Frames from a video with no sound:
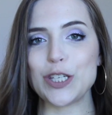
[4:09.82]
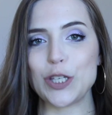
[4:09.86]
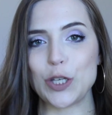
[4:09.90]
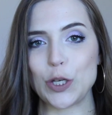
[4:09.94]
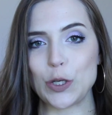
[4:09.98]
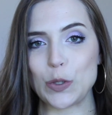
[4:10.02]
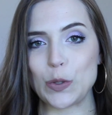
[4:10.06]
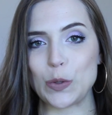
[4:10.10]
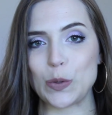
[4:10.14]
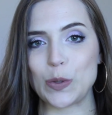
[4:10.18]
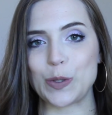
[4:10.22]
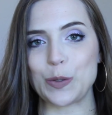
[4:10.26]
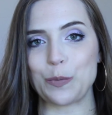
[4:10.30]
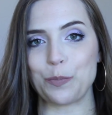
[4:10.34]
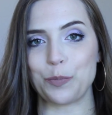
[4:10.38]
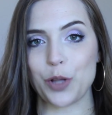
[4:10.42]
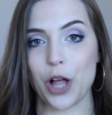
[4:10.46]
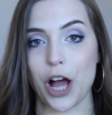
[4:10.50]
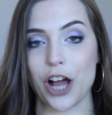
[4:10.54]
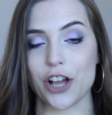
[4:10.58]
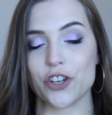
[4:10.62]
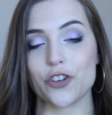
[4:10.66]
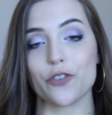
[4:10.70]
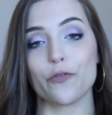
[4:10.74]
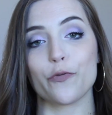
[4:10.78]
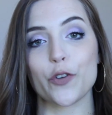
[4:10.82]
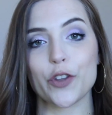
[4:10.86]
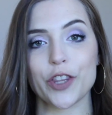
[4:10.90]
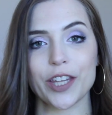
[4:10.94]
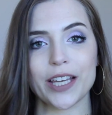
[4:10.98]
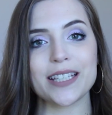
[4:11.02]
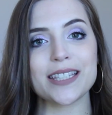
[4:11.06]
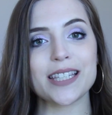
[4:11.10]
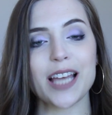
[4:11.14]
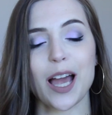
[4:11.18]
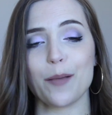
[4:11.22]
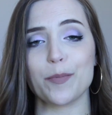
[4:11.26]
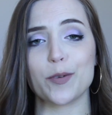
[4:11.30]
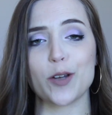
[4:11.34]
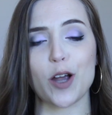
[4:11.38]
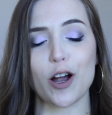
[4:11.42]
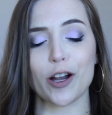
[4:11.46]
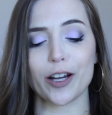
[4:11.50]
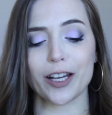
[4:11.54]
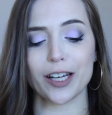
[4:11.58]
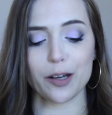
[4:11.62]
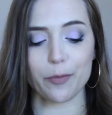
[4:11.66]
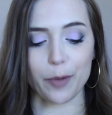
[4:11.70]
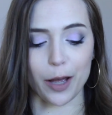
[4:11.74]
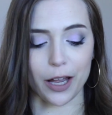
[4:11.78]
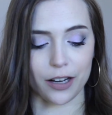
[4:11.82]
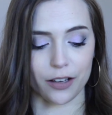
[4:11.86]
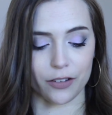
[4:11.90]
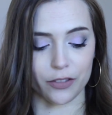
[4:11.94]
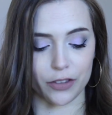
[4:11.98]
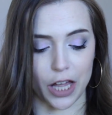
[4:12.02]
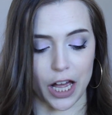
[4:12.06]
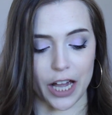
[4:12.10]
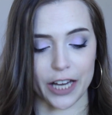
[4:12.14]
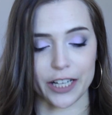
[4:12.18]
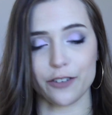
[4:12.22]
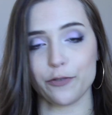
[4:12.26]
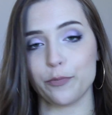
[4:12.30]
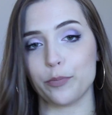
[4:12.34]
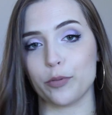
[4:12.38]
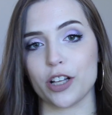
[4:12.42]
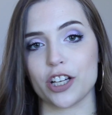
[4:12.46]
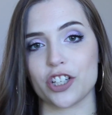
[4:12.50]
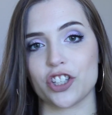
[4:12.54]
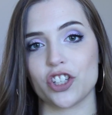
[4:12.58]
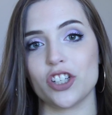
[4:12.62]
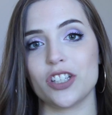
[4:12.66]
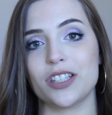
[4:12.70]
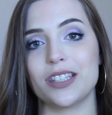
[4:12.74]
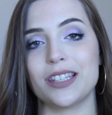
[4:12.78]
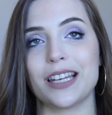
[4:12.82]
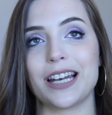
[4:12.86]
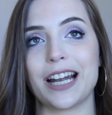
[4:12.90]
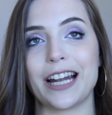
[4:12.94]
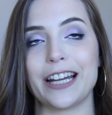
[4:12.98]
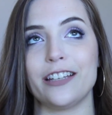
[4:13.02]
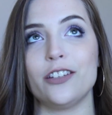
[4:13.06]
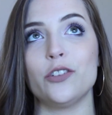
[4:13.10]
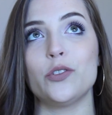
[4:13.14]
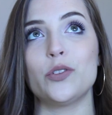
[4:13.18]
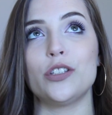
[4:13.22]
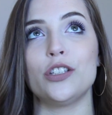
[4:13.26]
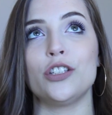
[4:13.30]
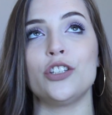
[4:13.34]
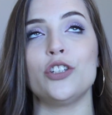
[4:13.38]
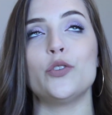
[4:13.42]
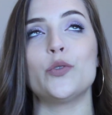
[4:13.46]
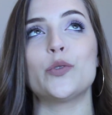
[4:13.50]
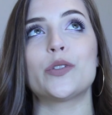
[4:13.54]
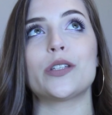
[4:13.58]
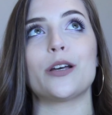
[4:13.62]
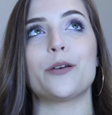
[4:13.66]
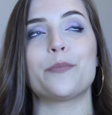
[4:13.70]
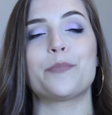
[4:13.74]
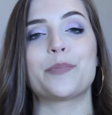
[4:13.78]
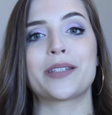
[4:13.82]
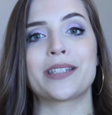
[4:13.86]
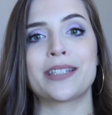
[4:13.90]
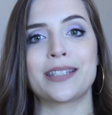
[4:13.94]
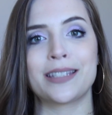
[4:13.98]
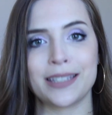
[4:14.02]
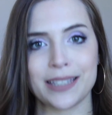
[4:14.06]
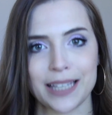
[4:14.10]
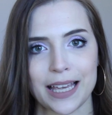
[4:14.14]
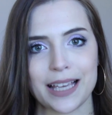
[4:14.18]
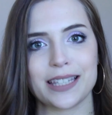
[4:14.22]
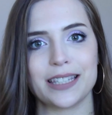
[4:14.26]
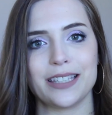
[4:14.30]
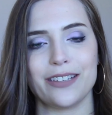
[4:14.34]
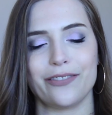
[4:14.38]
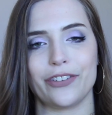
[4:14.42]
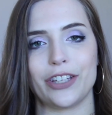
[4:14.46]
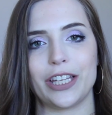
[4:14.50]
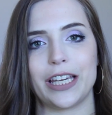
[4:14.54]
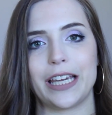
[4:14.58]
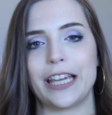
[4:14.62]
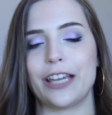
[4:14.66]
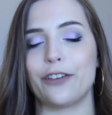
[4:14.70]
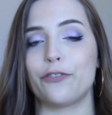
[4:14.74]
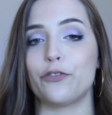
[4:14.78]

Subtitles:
used blush. For this, I'm talking about a line of blushes that I used to use obsessively.